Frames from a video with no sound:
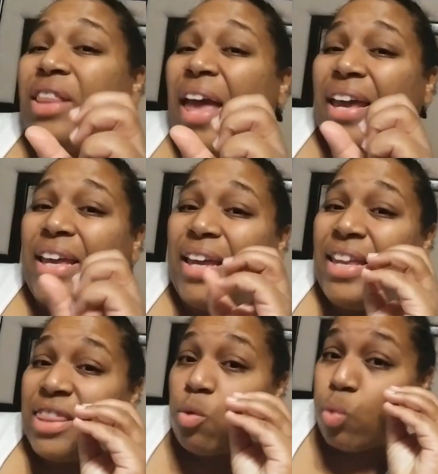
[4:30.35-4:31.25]
like,
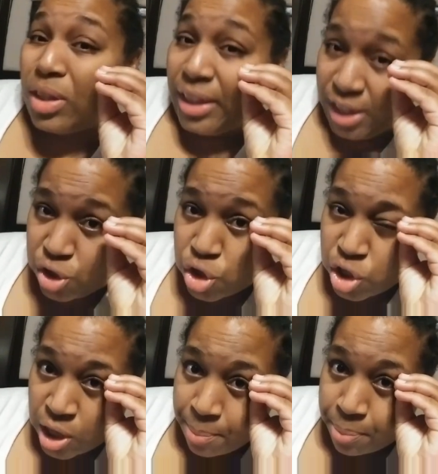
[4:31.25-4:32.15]
in the
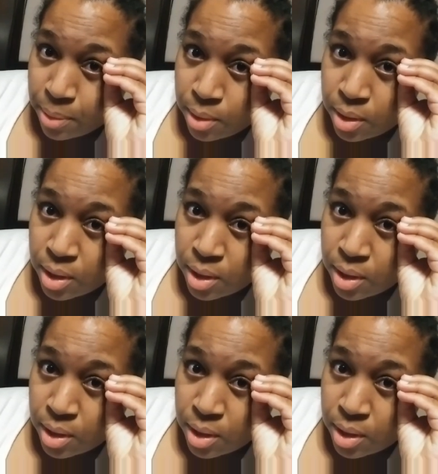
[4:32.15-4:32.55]
relationship,